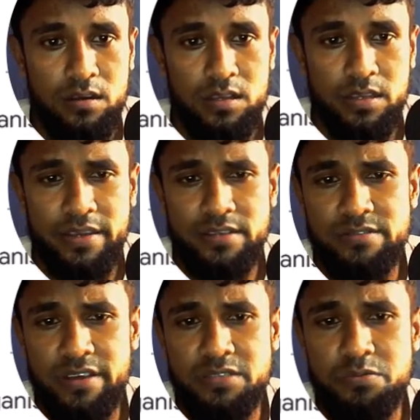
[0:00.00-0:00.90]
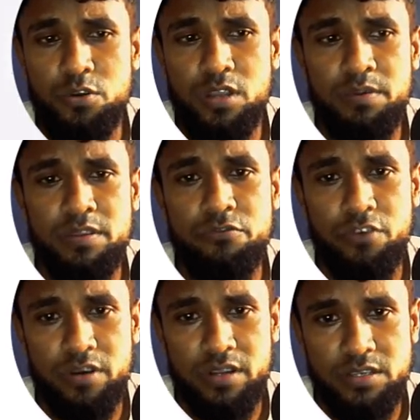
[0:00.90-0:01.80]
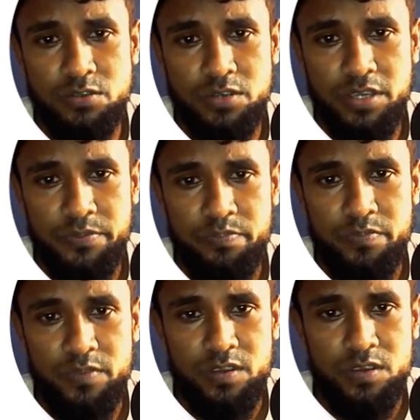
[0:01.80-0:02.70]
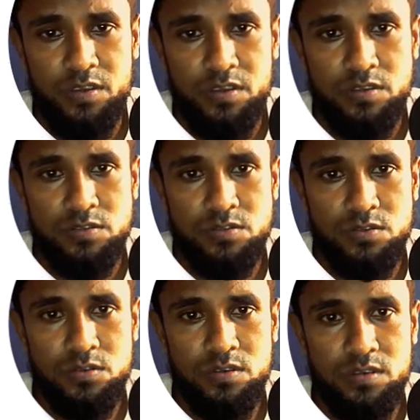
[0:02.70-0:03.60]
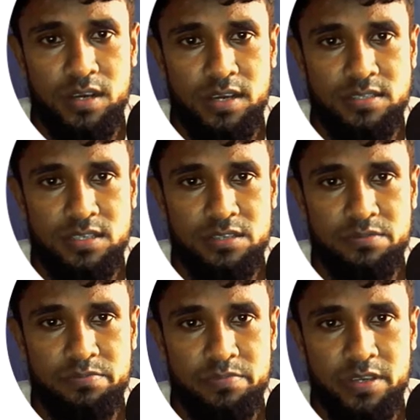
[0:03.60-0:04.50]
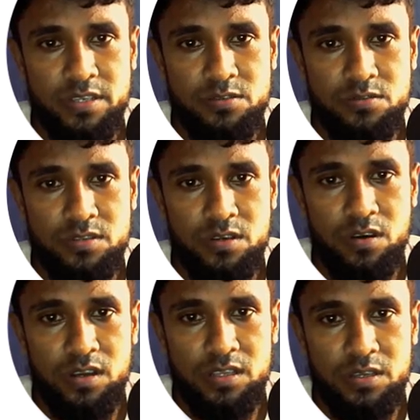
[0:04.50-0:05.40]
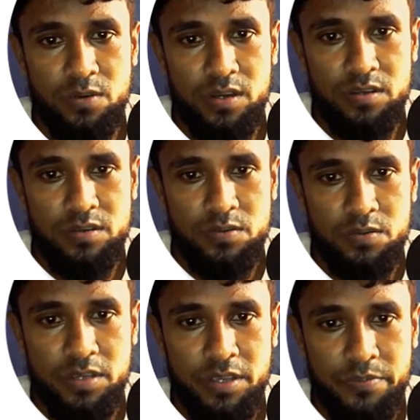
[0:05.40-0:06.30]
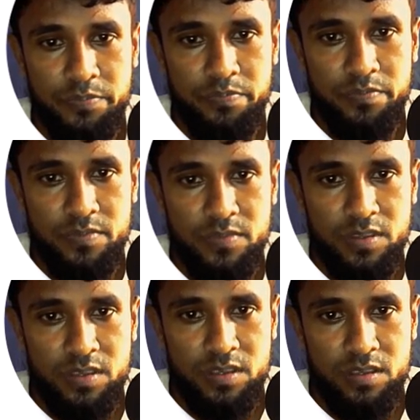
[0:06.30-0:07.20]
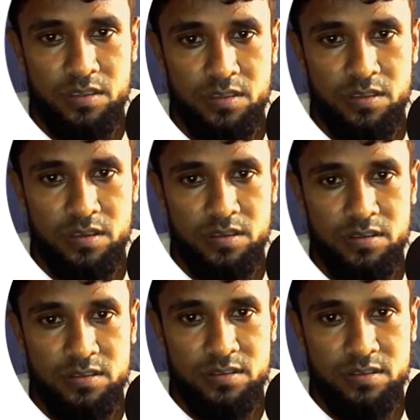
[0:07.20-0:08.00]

get search volume and the forecast. Okay, so I just paste the all keyword. Okay, just